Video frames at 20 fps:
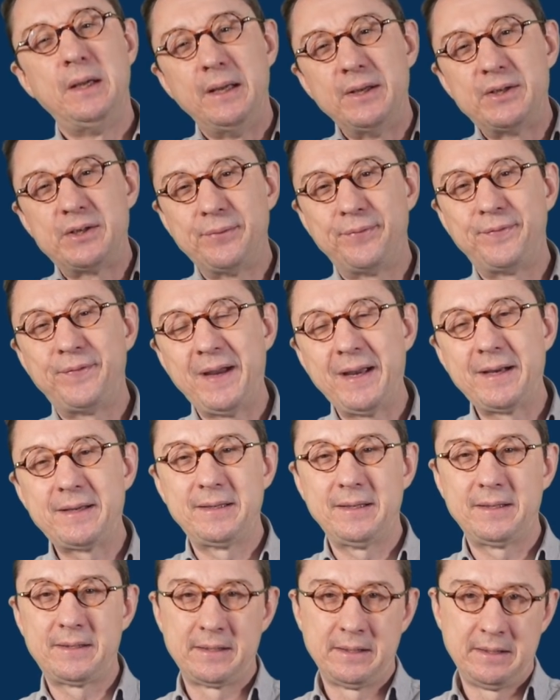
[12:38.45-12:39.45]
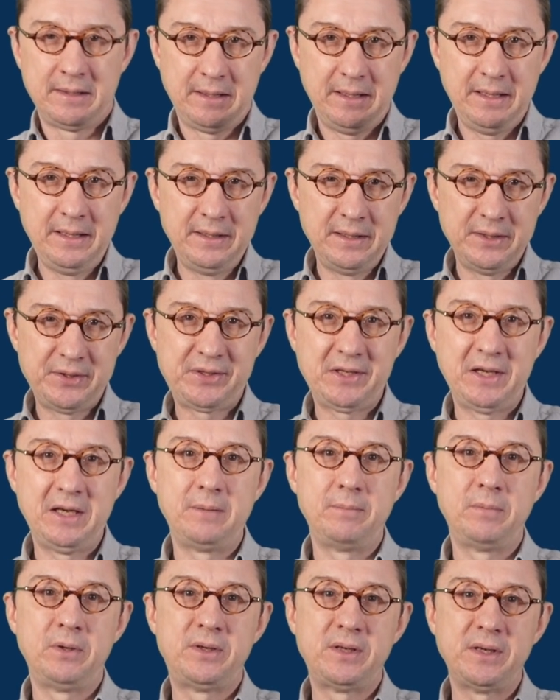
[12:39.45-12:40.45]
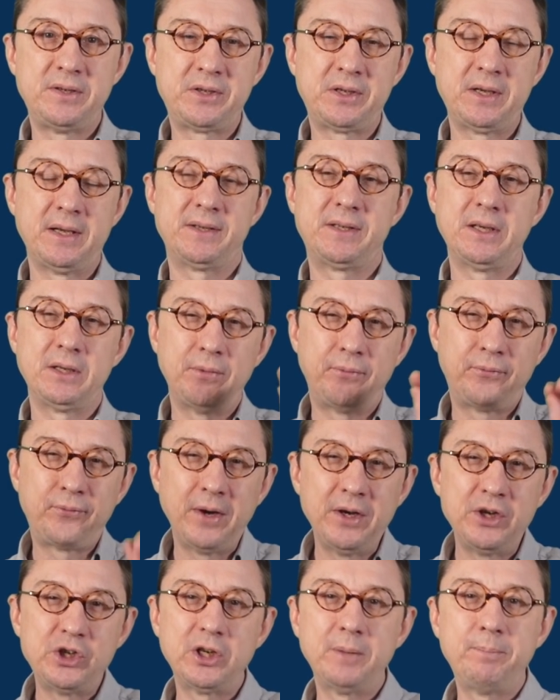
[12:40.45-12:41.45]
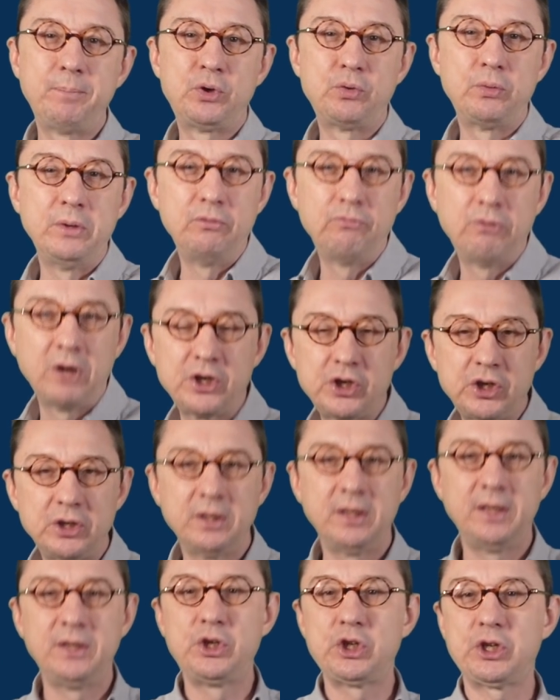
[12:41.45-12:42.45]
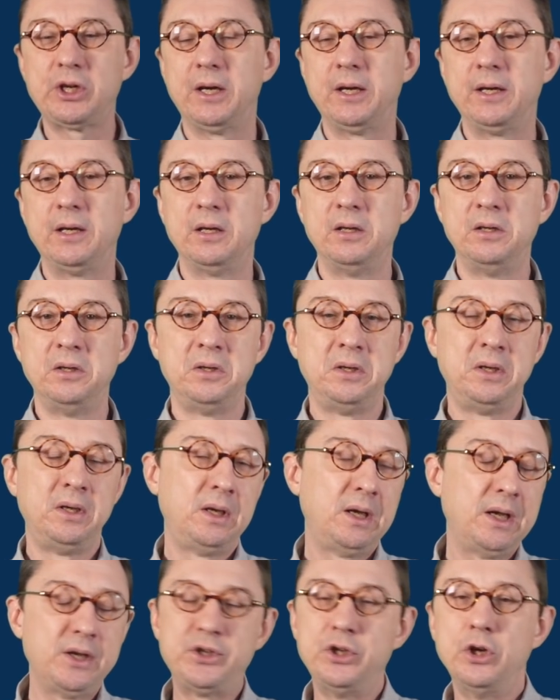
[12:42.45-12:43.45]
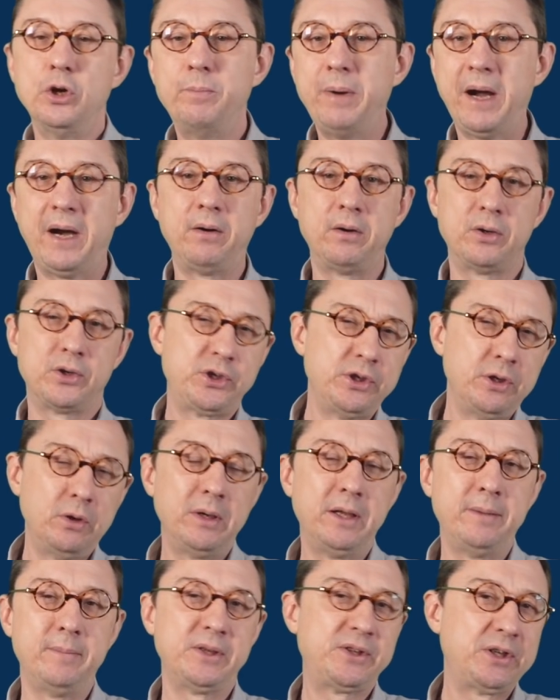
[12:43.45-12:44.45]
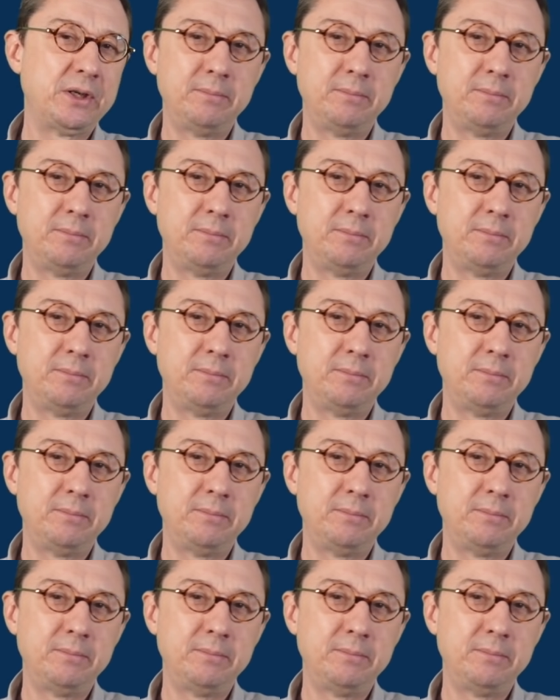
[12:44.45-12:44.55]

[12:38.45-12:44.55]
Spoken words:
Is the fact that in the statements it says that the friendship between Russia and China has no barriers, no limits.